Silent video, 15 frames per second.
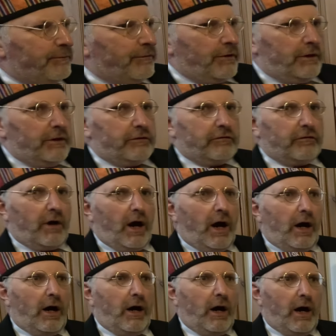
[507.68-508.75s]
that
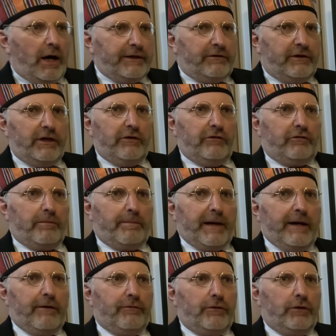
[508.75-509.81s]
our ideas
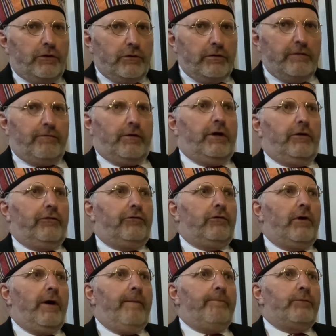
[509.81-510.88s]
about the
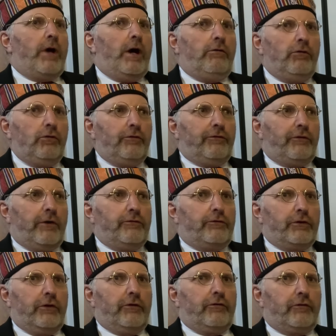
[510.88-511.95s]
universe are also
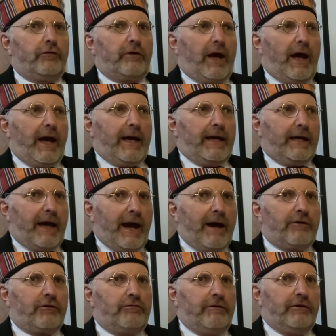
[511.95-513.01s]
just a
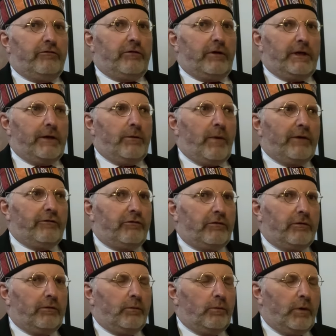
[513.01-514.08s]
characteristically
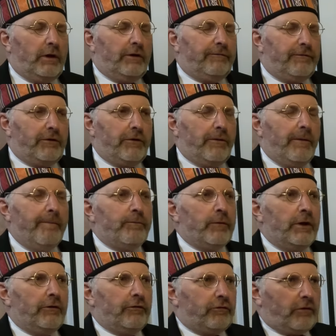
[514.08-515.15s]
Western worldview.
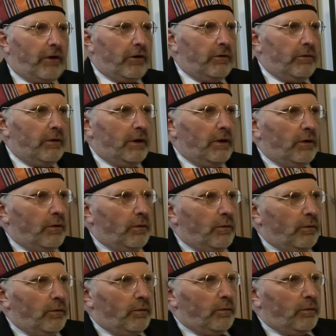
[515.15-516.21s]
So
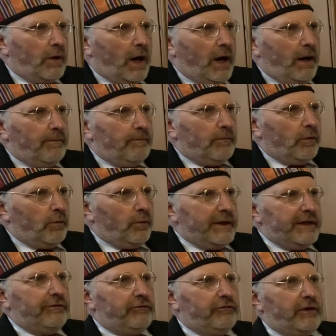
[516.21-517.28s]

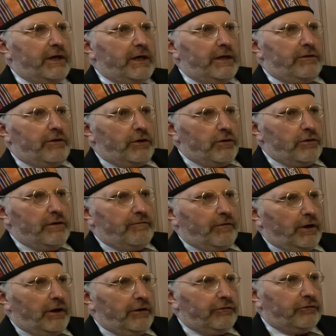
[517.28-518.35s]
we see the
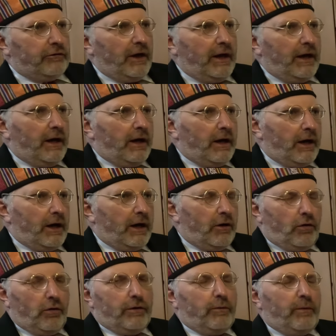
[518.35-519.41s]
universe,
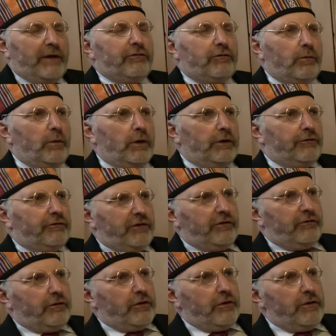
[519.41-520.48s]
or the Western world
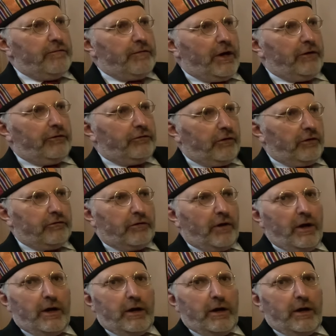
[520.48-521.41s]
sees the universe as